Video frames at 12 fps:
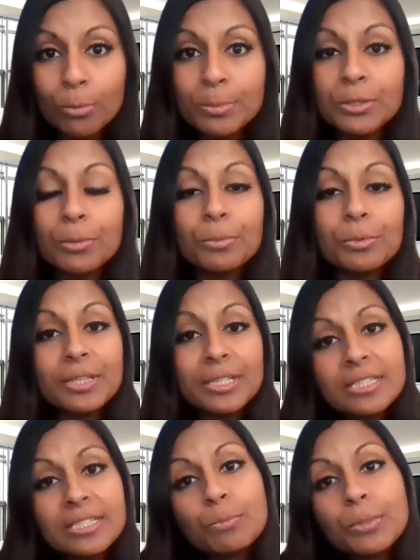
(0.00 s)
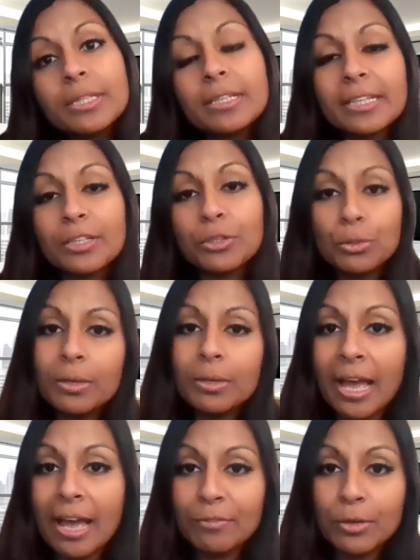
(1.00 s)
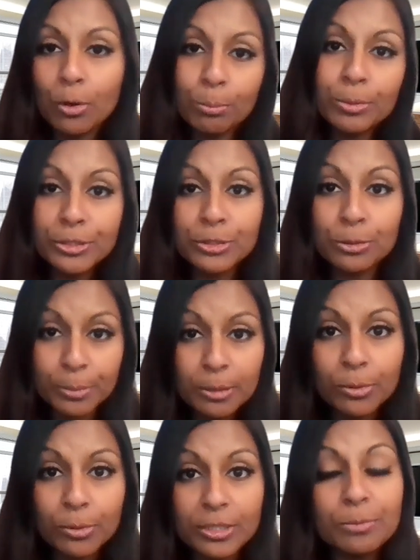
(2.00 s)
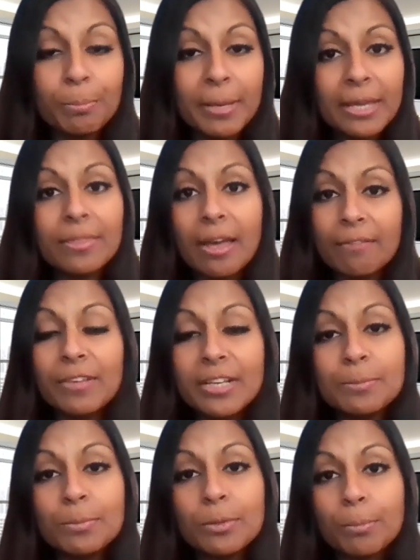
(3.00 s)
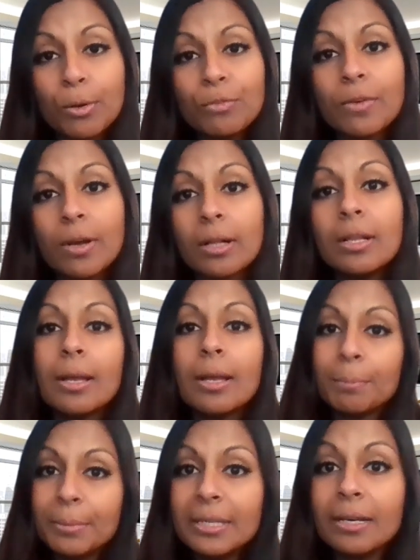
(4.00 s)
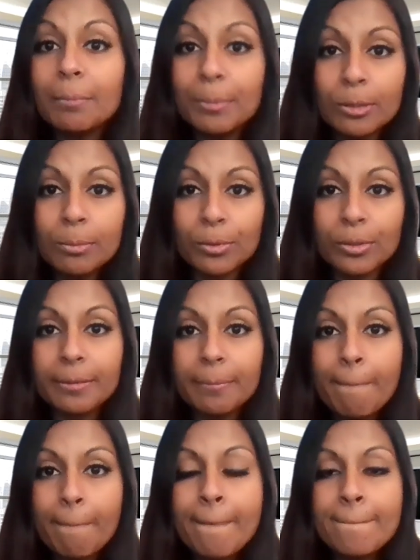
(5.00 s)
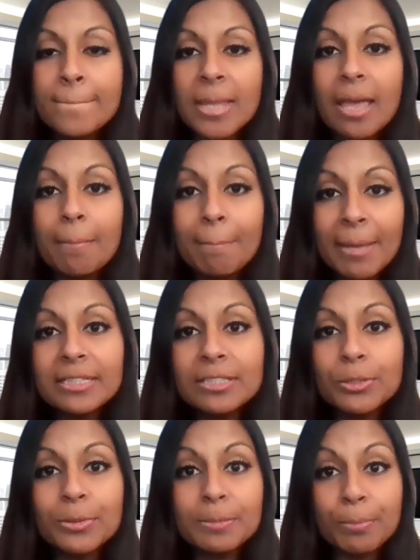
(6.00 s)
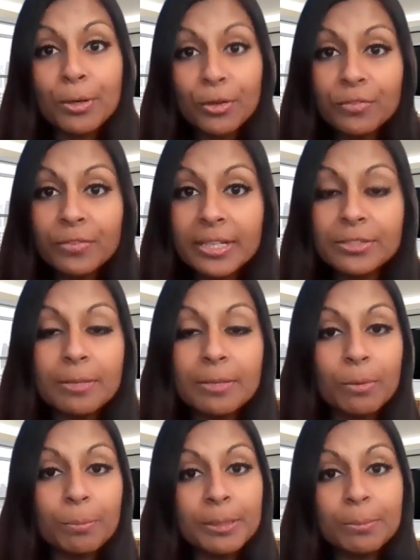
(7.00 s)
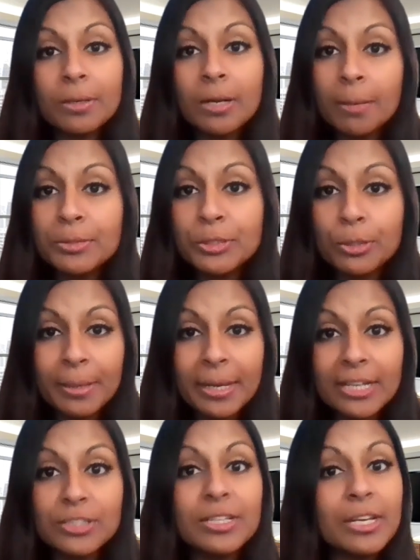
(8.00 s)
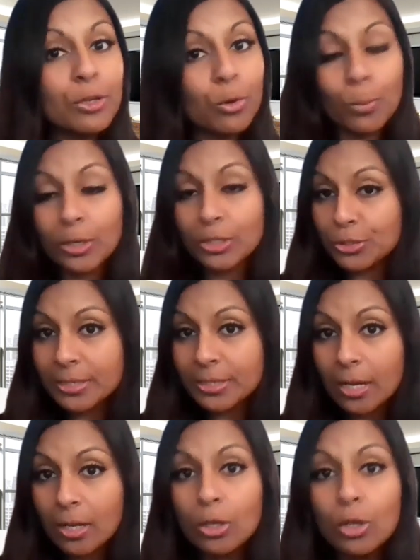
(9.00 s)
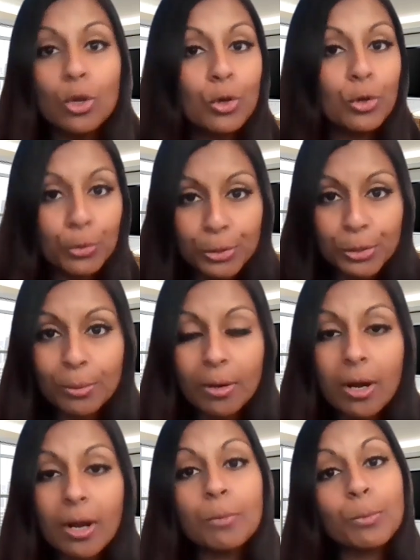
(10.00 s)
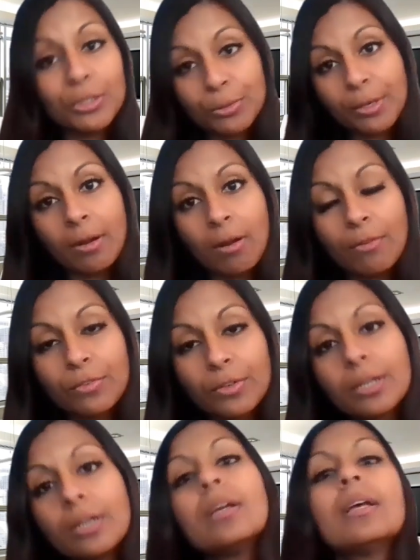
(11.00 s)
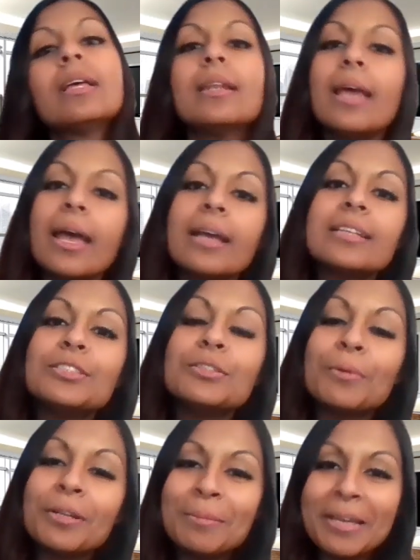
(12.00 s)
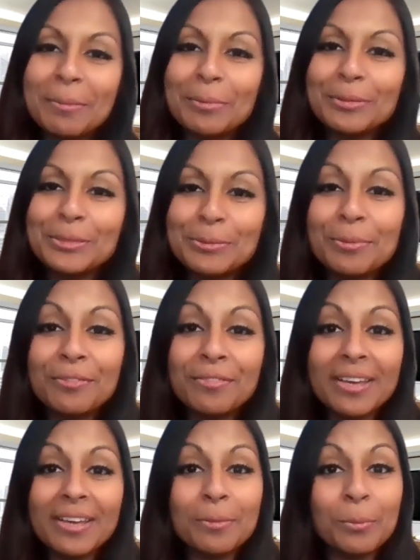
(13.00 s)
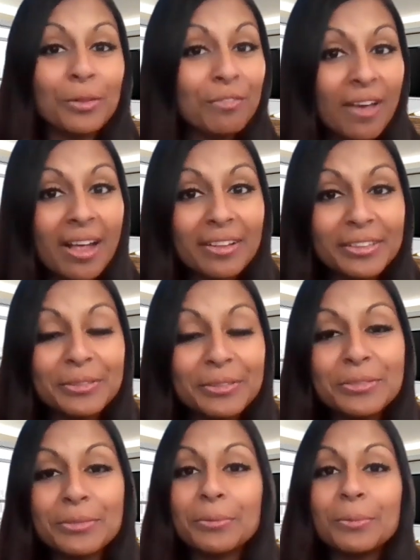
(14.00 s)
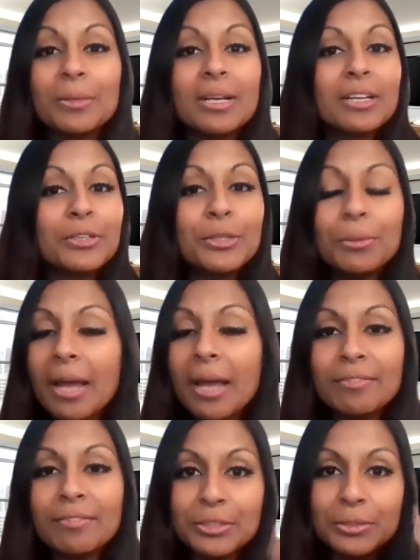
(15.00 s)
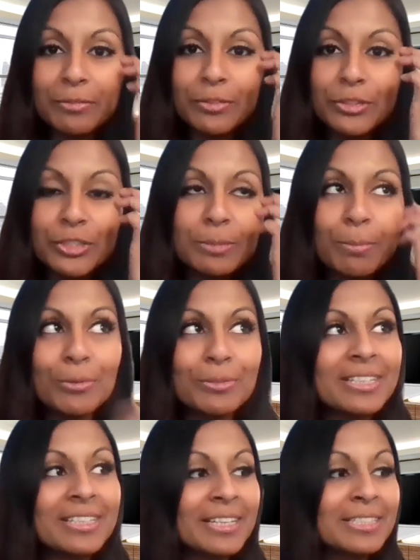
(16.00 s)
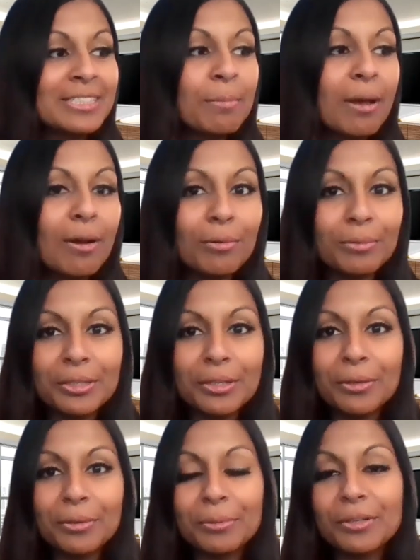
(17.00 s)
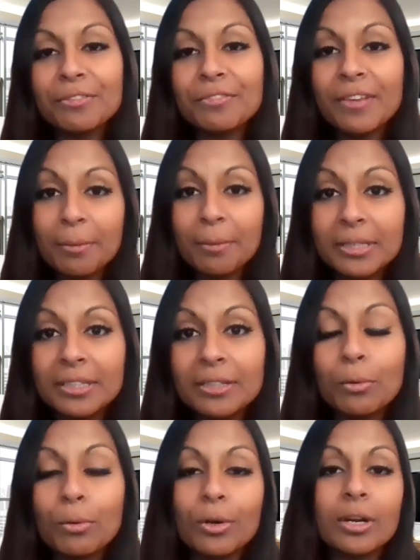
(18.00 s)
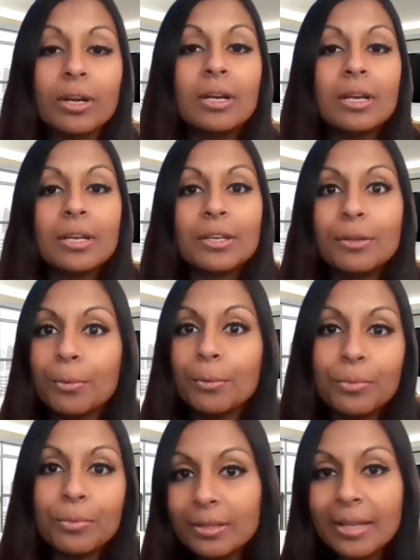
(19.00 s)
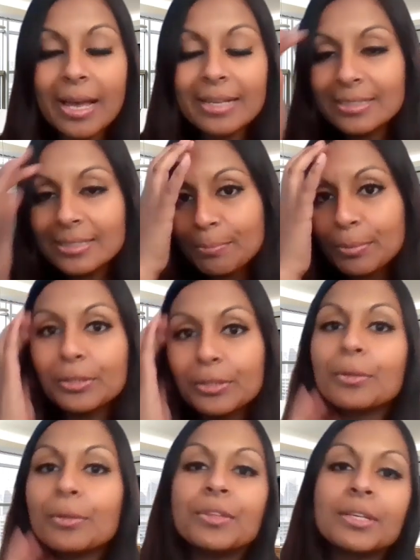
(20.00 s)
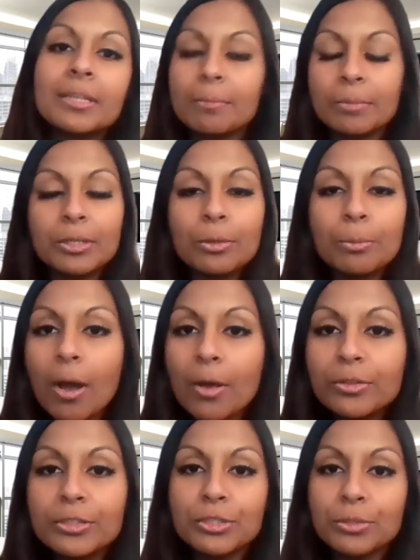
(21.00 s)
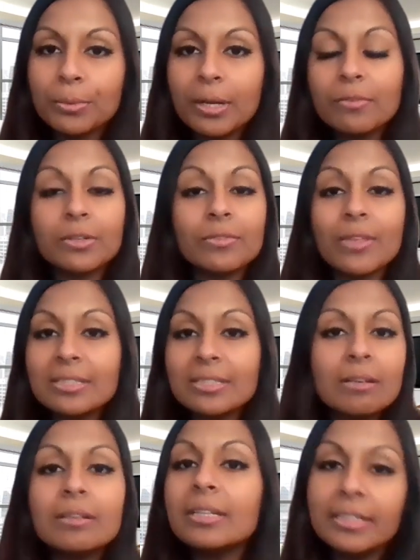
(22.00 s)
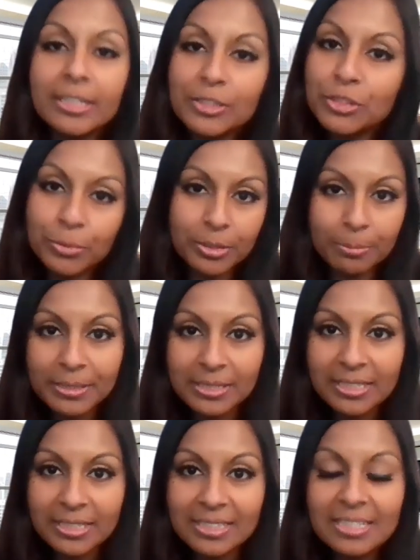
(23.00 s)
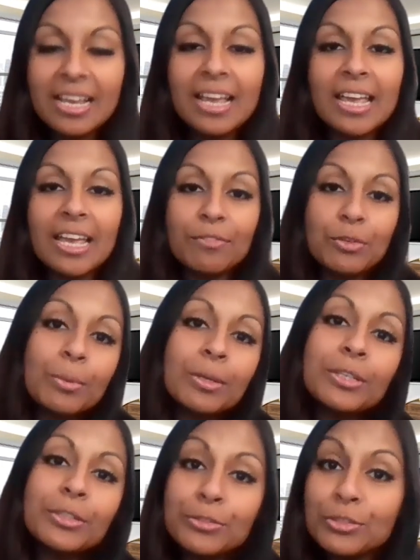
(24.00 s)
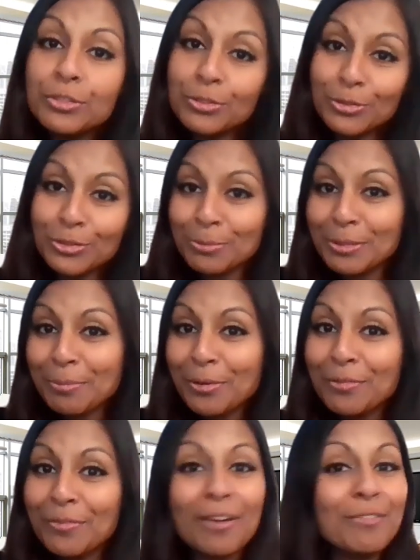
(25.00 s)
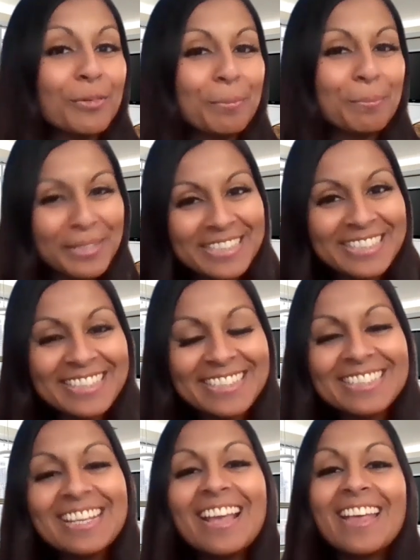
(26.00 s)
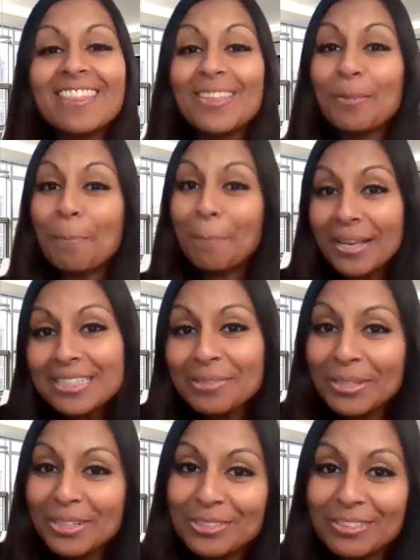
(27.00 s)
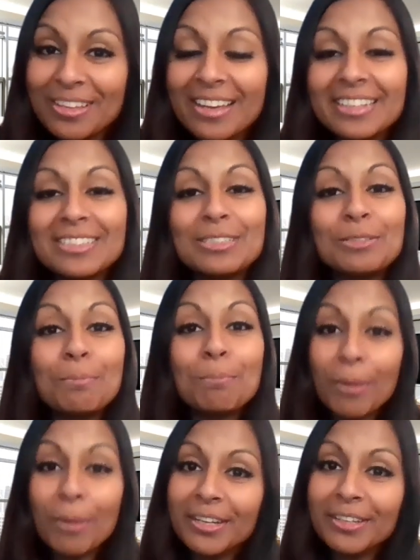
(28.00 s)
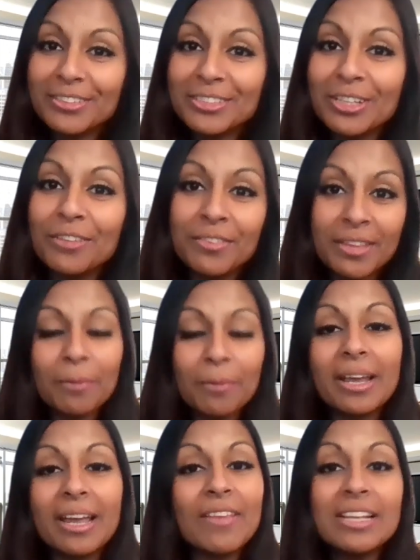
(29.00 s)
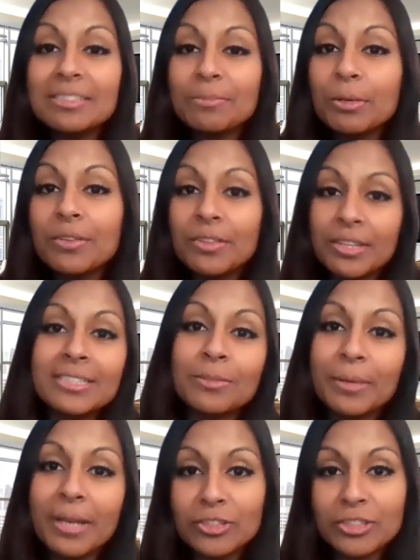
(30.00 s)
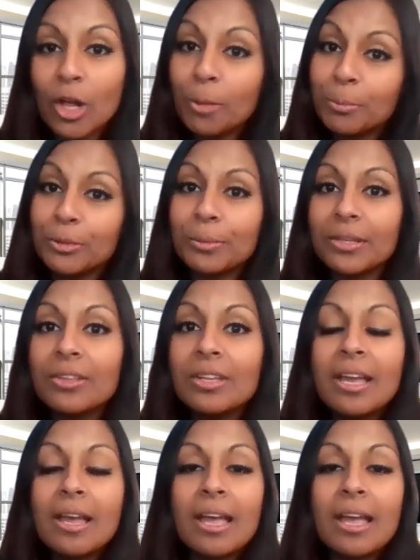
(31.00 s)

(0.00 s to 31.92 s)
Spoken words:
So this is really like you want to have your own personal billboard. So make that Facebook profile be a billboard and make it so it's perfect so that when people come to your page, they know what you sell, who you are, and what you can offer. Next, you want to be able to provide them with value. So you don't have to, if you're just posting things about, your family or, the last political thing that, bothered you or whatever, that's not going to get you any business. If you want to use your social media profile for business, then the best way to do that is to market yourself in that way. And that's one of the things that we actually help you with.